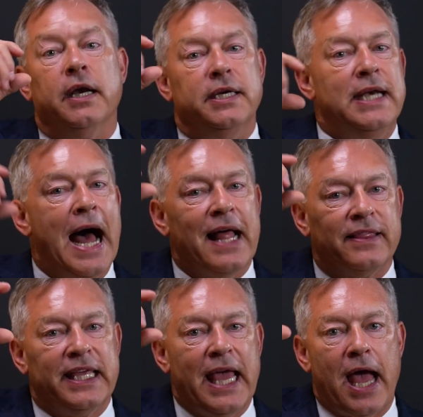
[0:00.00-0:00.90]

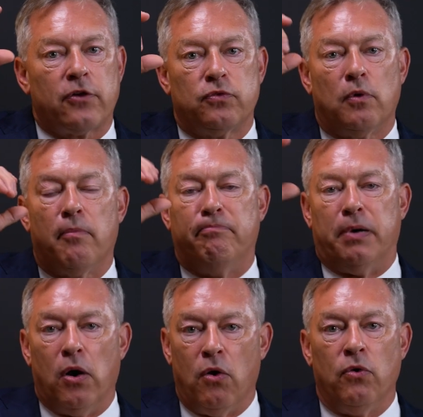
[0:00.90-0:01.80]
not the actual
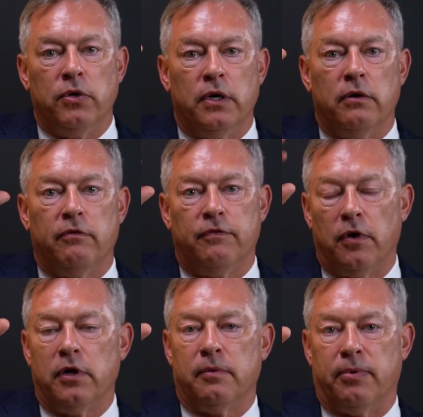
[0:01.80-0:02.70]
bone
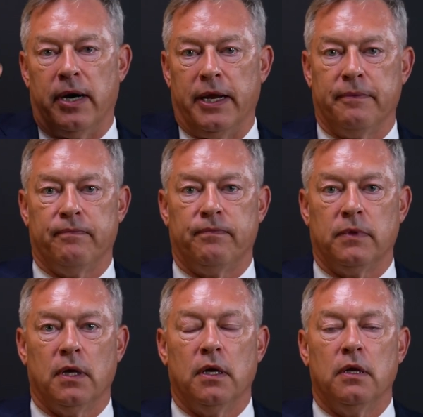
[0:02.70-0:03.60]
vertebrae.
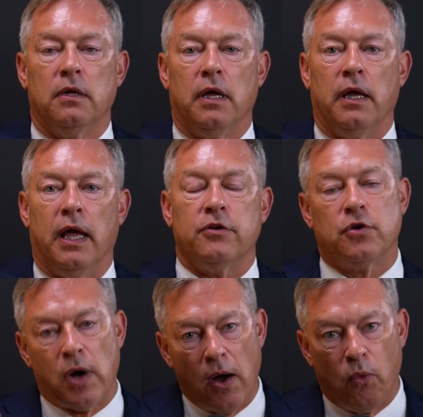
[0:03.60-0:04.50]
And
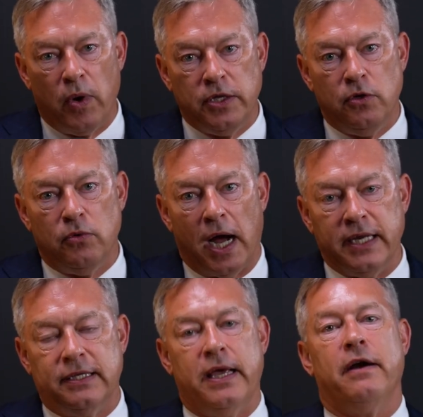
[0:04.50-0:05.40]
so when you
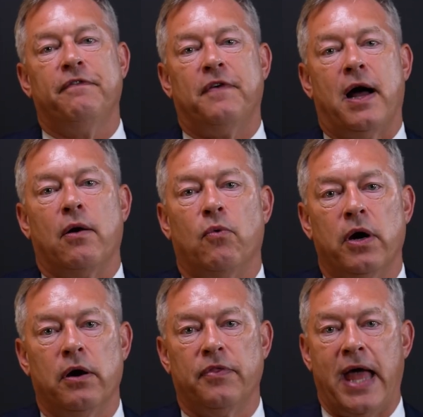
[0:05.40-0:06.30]
identify
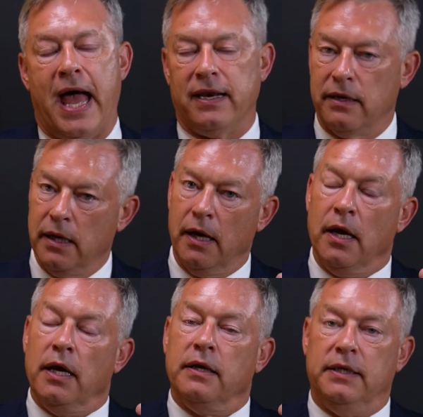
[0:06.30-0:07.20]
where that
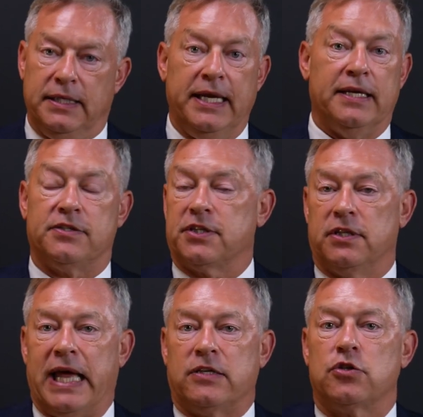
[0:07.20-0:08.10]
disc,
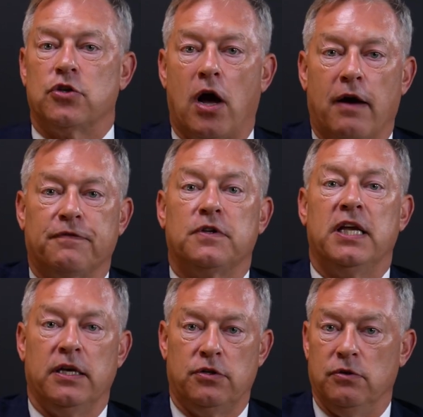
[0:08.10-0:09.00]
that soft
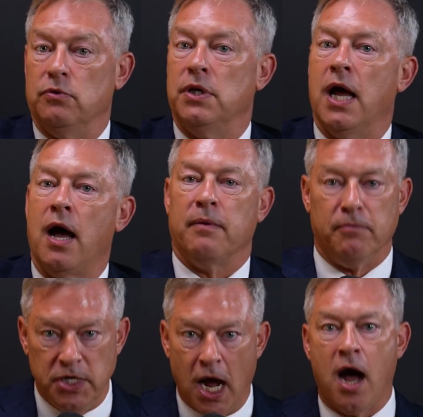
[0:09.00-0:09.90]
tissue,
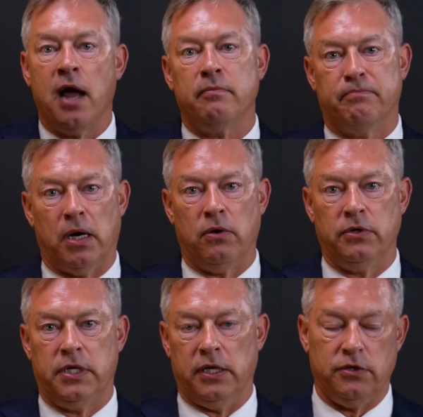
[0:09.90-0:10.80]

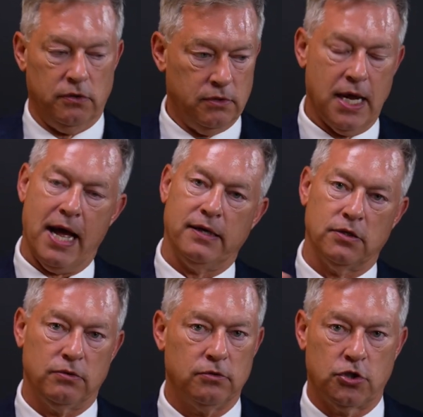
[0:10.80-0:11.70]
non-bone tissue, not
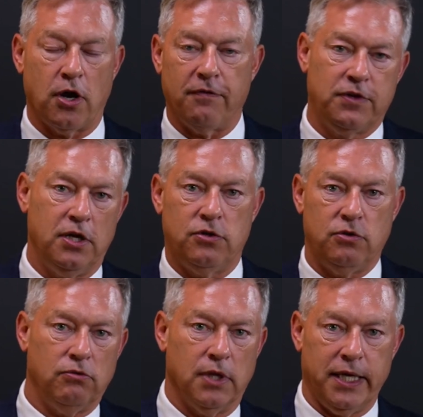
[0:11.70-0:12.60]
soft
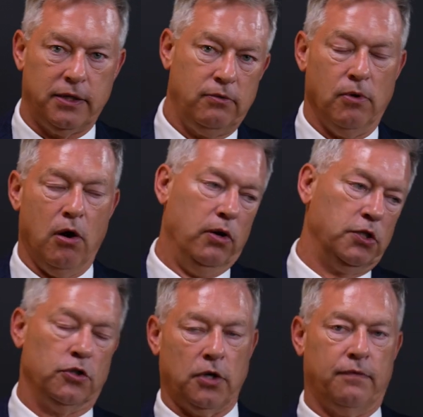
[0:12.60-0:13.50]
tissue like, oh,
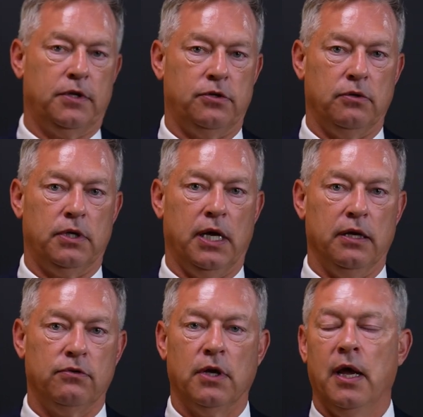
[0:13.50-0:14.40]
it's a soft tissue
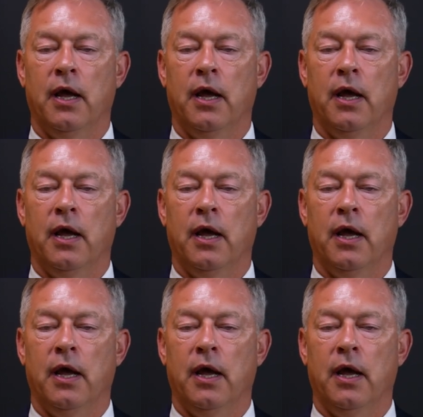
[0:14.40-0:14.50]
case.